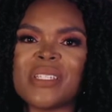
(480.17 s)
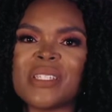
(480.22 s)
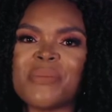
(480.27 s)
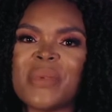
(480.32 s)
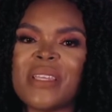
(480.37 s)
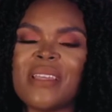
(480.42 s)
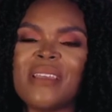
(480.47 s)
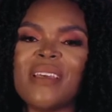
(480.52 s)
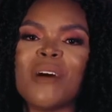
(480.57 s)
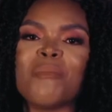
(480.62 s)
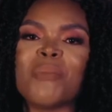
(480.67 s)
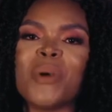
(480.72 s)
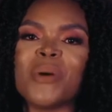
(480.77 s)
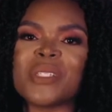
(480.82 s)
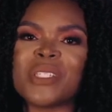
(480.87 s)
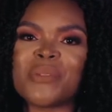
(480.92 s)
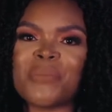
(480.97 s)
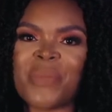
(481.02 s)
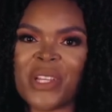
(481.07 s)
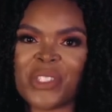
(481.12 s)
be a
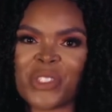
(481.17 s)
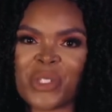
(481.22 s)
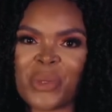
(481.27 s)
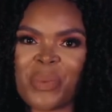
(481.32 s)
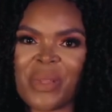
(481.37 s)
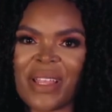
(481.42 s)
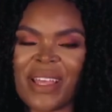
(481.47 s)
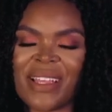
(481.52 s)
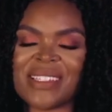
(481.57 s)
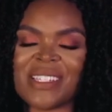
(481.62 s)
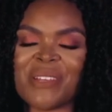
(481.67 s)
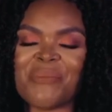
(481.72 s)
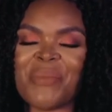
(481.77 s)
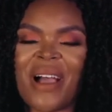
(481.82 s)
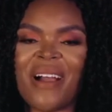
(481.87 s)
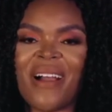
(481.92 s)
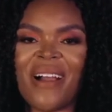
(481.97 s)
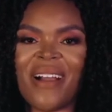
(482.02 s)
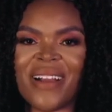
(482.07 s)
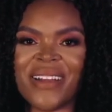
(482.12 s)
most special place in
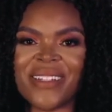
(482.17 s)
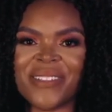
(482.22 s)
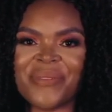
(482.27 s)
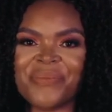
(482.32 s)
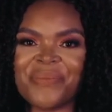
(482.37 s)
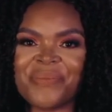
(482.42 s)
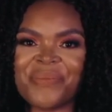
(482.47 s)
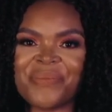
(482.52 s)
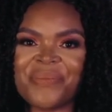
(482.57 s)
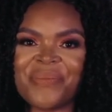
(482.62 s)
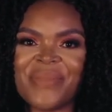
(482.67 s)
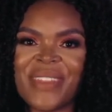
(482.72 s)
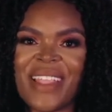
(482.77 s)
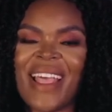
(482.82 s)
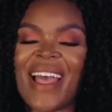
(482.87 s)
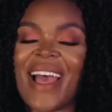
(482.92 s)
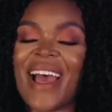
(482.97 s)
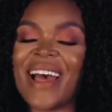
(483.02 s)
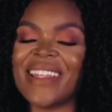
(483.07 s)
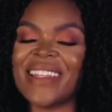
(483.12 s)
my heart.
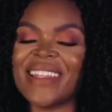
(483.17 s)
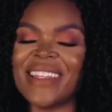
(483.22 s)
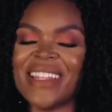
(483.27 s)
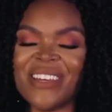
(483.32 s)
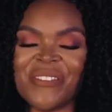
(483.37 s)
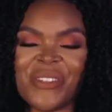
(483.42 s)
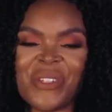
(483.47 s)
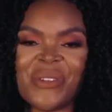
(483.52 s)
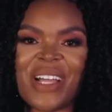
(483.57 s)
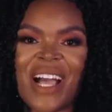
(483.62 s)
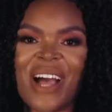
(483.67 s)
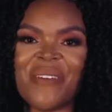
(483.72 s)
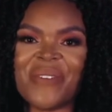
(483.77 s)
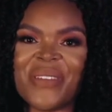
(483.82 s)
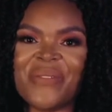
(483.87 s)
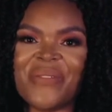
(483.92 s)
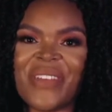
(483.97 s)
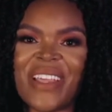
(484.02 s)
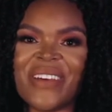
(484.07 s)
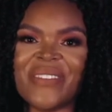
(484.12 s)
I love you,
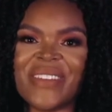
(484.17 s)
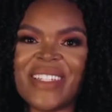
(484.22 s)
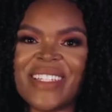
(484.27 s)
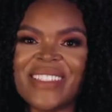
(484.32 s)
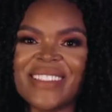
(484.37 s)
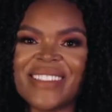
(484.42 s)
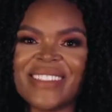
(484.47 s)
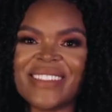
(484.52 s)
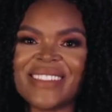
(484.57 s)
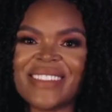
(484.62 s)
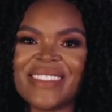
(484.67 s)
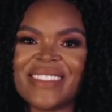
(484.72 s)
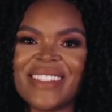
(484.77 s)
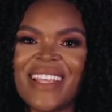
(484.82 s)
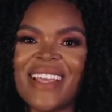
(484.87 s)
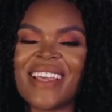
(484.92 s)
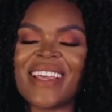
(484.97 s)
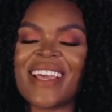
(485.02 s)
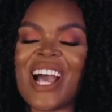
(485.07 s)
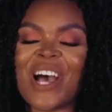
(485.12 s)
Compton family.
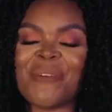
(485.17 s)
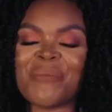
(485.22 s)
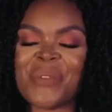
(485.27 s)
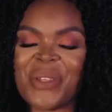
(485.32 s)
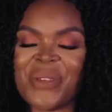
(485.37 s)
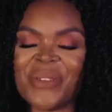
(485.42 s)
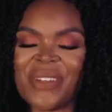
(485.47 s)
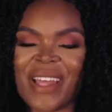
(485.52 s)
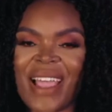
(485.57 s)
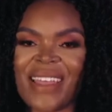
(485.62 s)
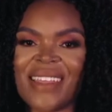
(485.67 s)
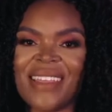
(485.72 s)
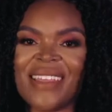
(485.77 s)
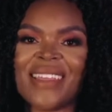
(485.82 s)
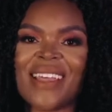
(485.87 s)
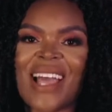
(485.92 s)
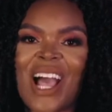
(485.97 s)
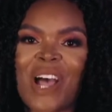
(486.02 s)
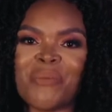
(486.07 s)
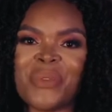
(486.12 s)
Compton
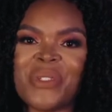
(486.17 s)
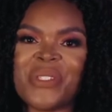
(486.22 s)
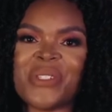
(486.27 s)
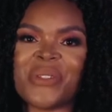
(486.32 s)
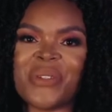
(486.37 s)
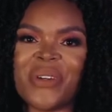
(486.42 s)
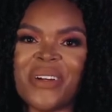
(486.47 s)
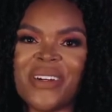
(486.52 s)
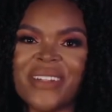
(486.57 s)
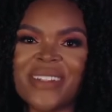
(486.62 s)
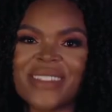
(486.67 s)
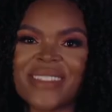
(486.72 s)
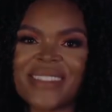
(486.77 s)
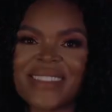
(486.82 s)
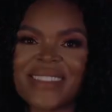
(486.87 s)
United, Compton Strong.